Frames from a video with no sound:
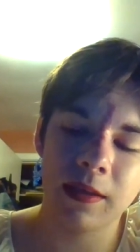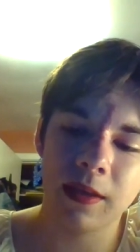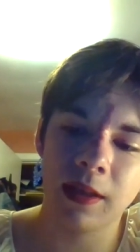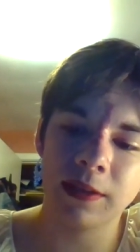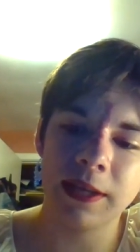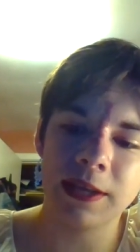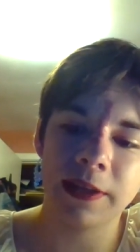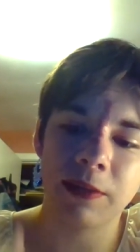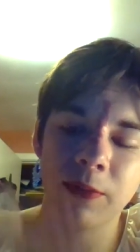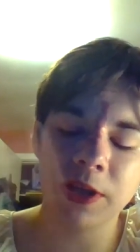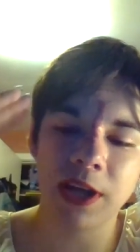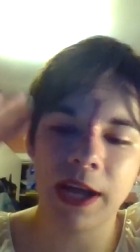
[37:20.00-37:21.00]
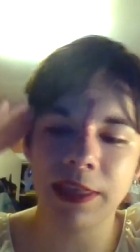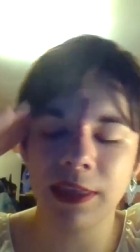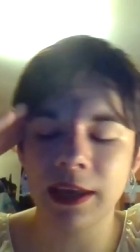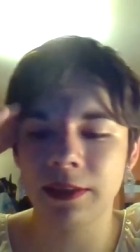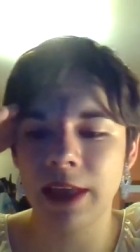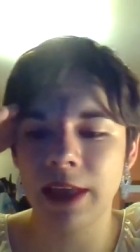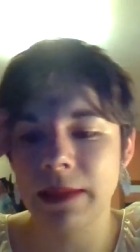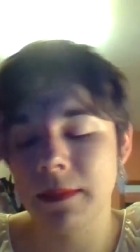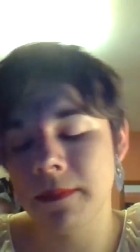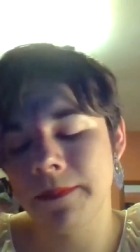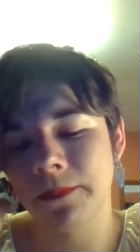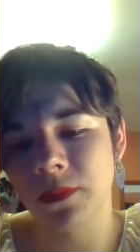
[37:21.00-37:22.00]
Illegally, which I think, like,
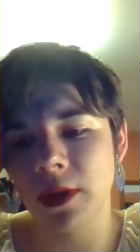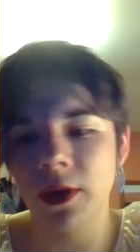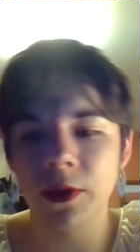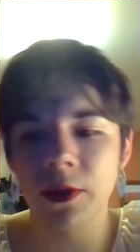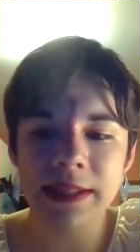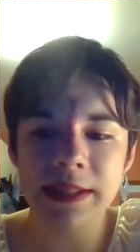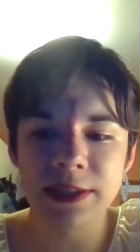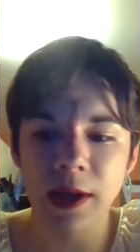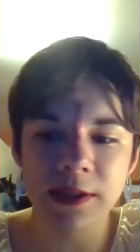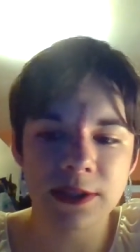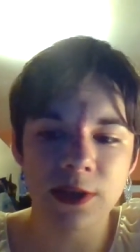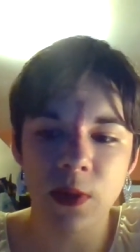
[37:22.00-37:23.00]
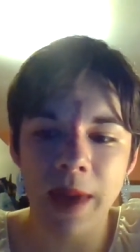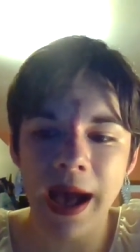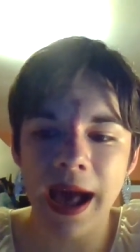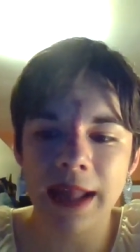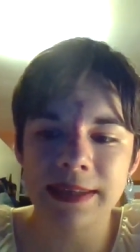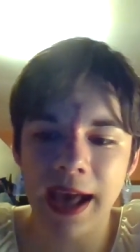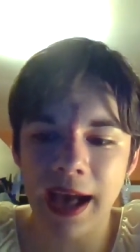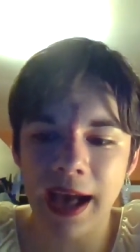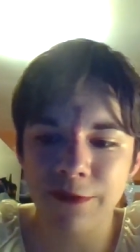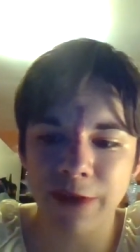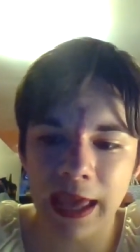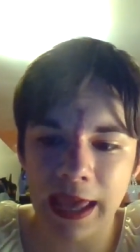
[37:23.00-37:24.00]
that's not so bad to
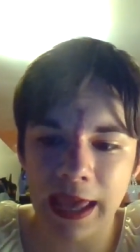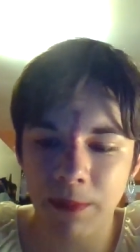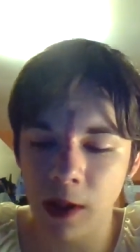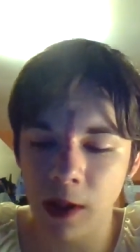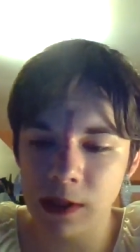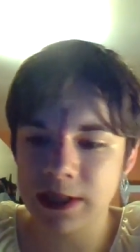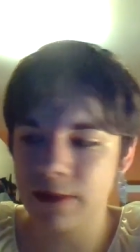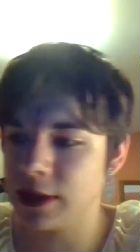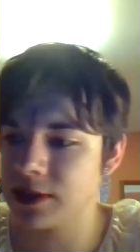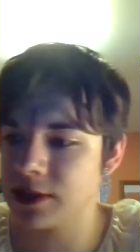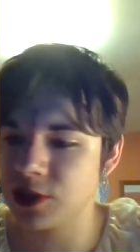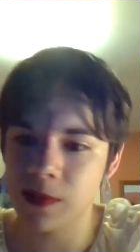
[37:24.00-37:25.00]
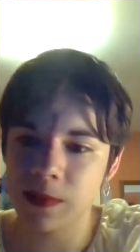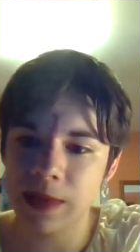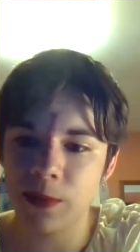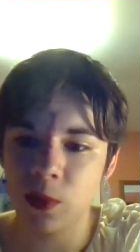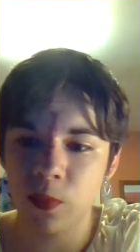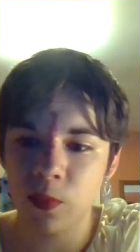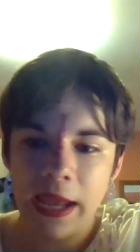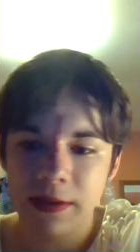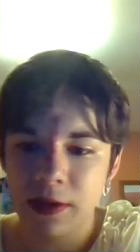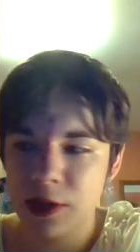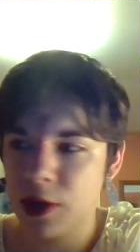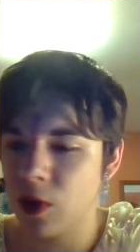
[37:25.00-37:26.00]
have a policy of, like, stopping people. Wait,
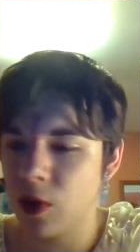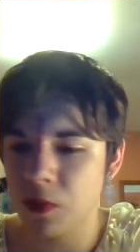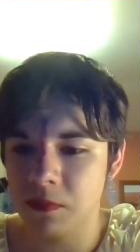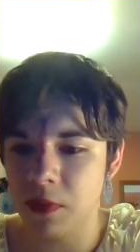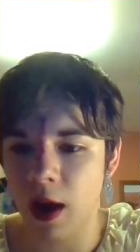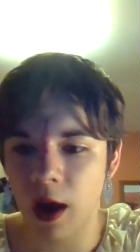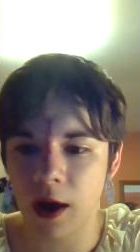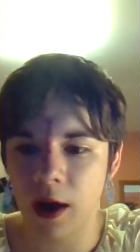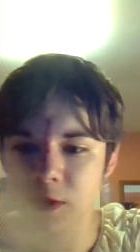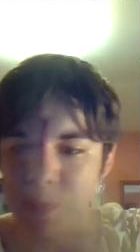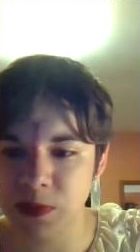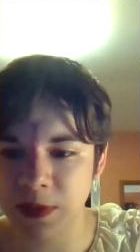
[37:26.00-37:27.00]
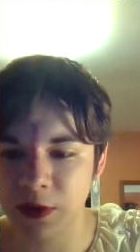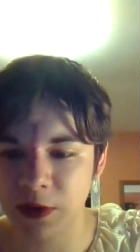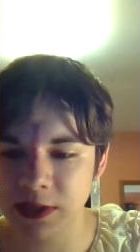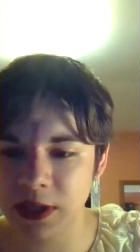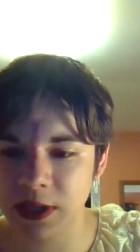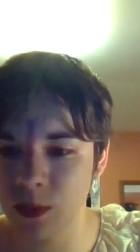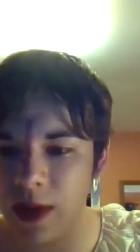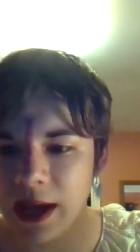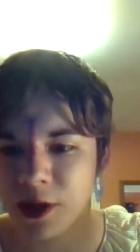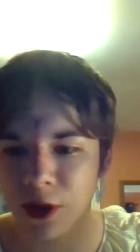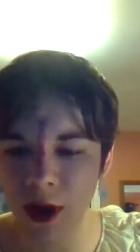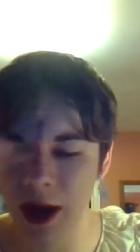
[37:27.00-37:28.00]
are you supposed to be crossing? Wait,
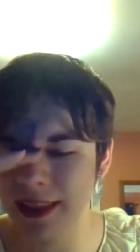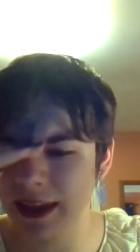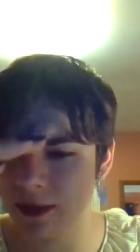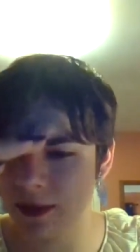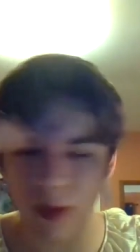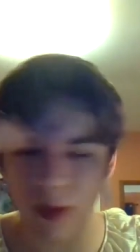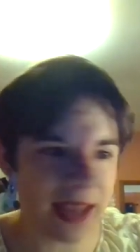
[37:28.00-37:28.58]
you're not. Like, wait,